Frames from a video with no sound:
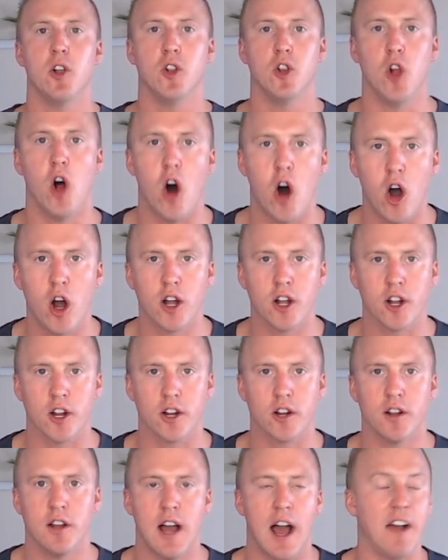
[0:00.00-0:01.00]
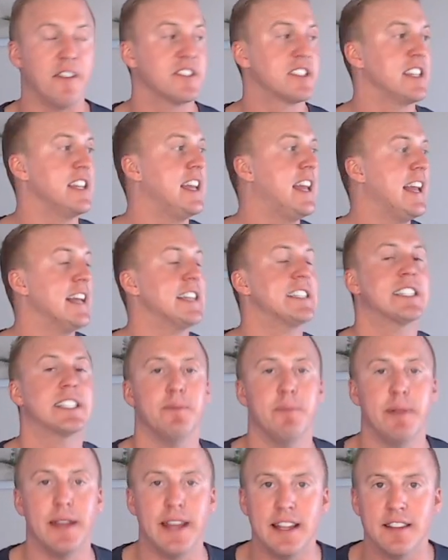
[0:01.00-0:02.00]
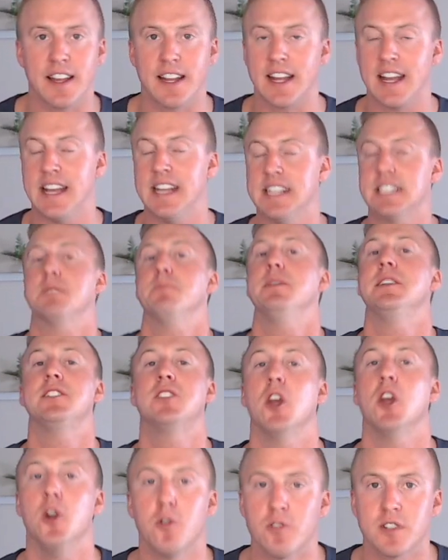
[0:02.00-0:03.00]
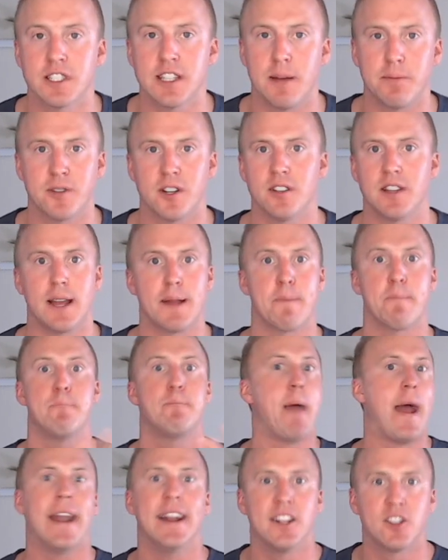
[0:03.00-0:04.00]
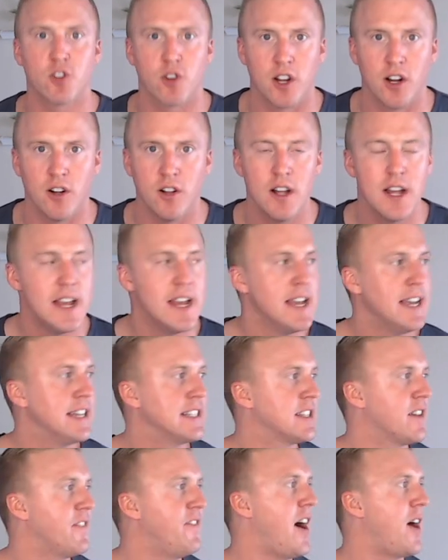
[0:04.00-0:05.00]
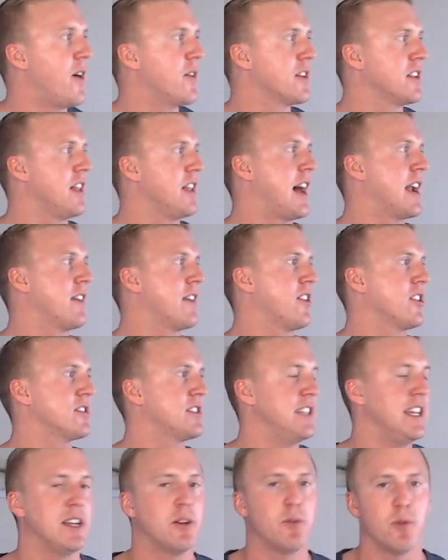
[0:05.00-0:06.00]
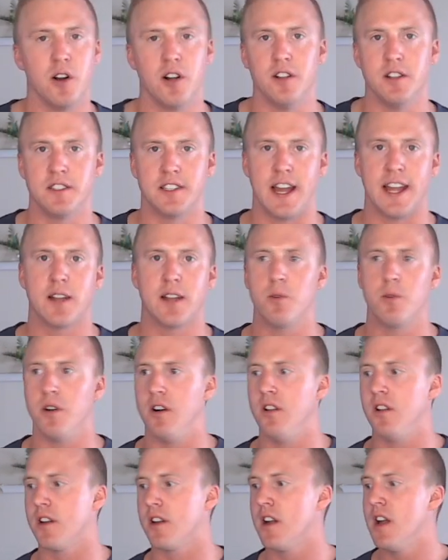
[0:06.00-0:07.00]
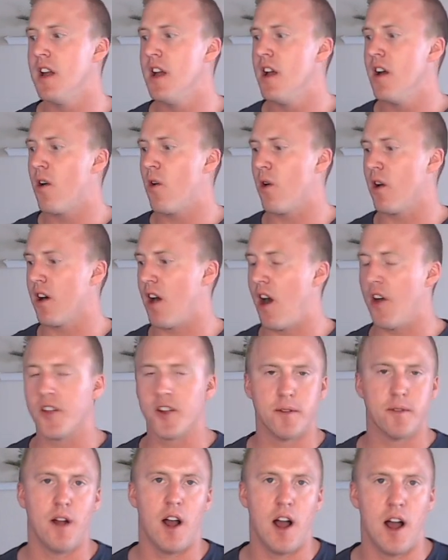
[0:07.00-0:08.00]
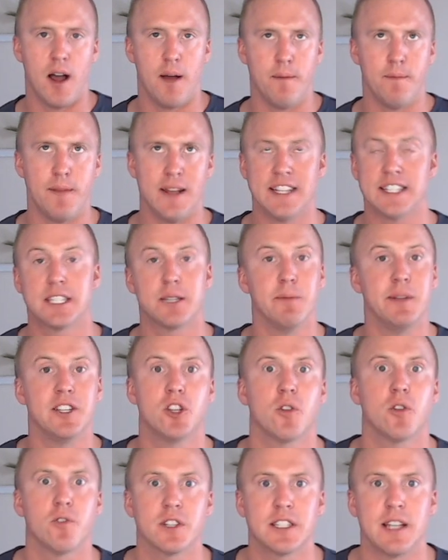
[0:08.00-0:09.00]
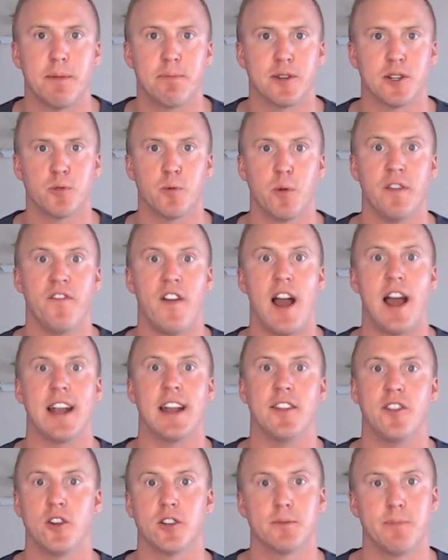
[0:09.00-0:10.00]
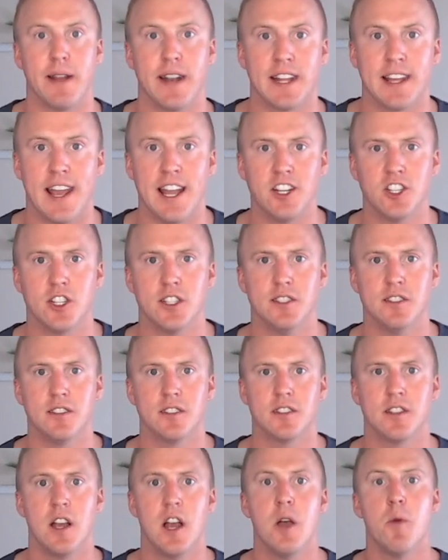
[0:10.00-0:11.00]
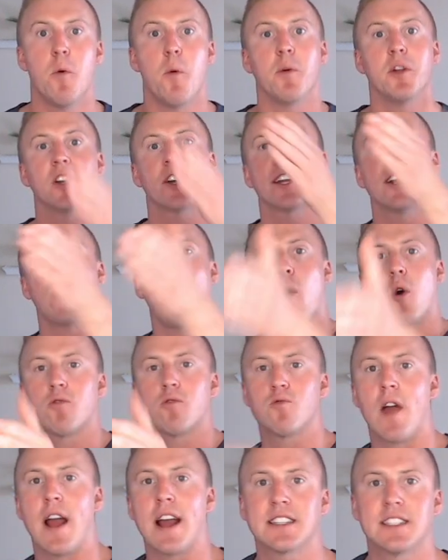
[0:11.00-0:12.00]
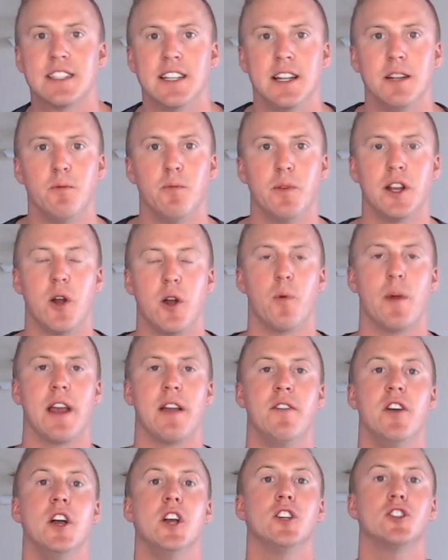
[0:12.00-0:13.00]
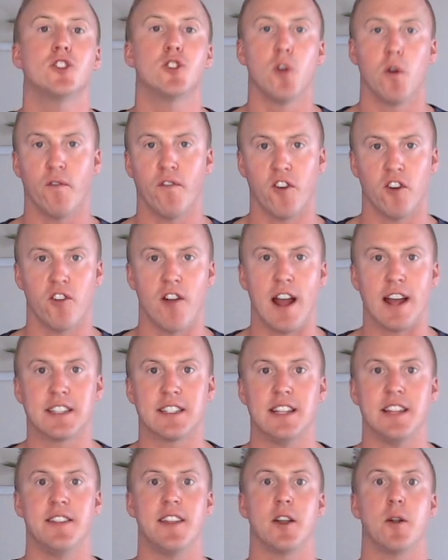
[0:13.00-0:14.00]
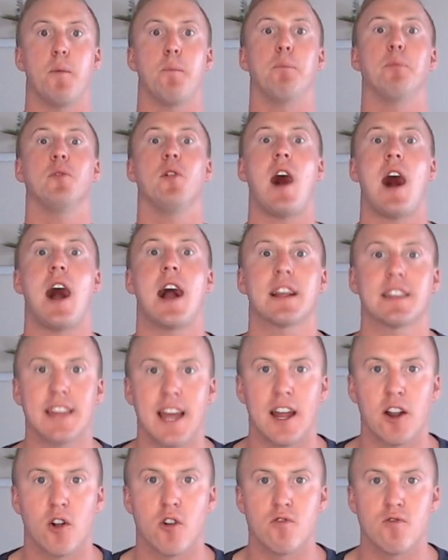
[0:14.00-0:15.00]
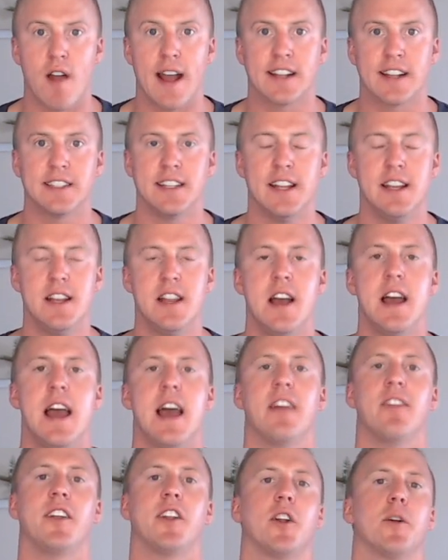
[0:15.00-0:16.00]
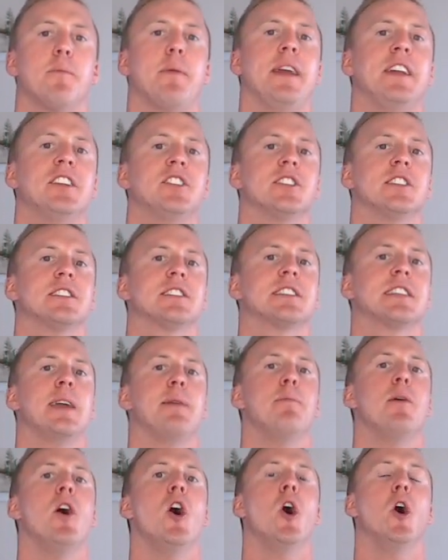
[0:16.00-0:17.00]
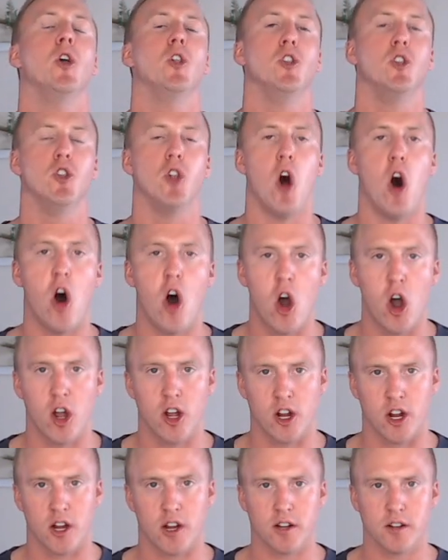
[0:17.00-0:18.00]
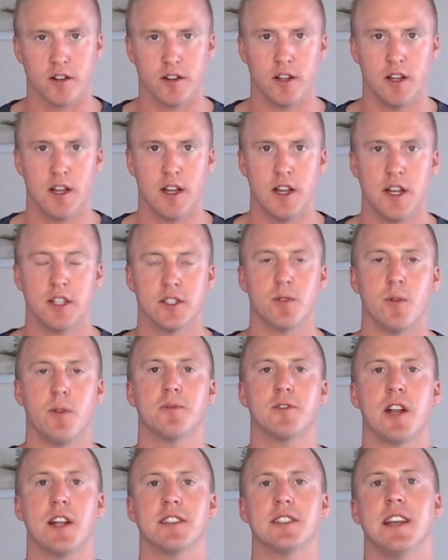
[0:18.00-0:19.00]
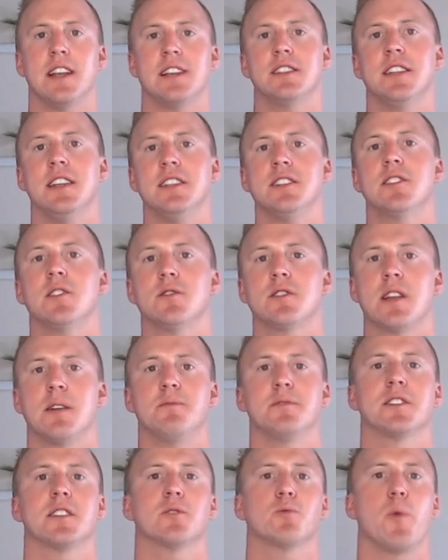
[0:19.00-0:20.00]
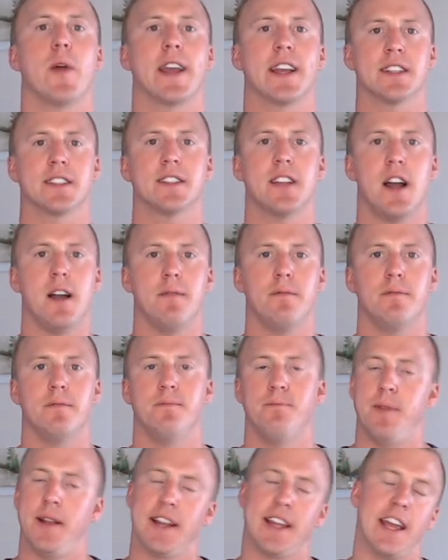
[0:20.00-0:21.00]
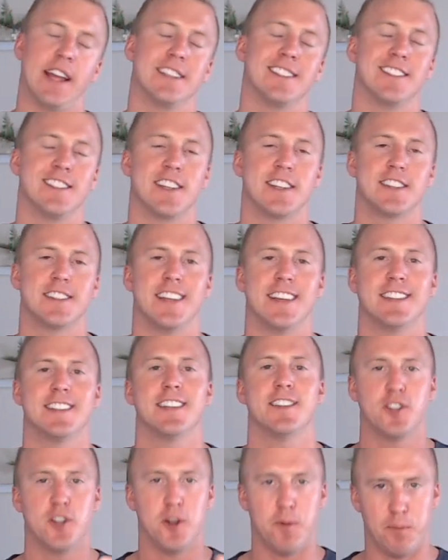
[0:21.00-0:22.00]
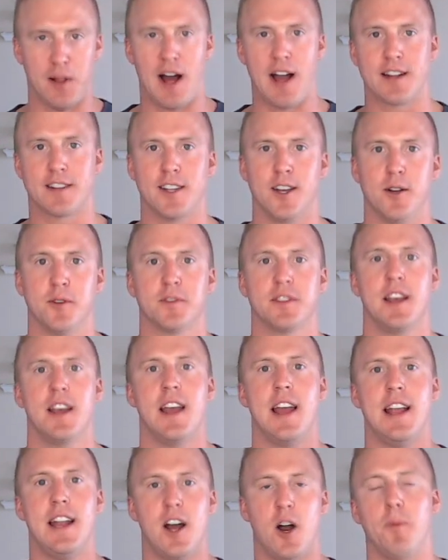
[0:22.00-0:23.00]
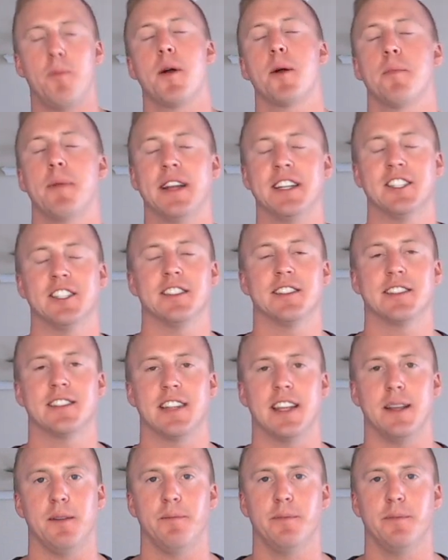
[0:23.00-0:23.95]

longer. Obviously, histamine, like a histamine 2 receptor like Benadryl, is found in a lot of our Z-Quil and NyQuil or other histamine 2 receptors we find in those medications. When we look at orexin, we know we have suvorexin that'll block that orexin and let our patients sleep longer. So what I'm trying to say is these two substances wake us up. Medications exist to block those and help our patients sleep.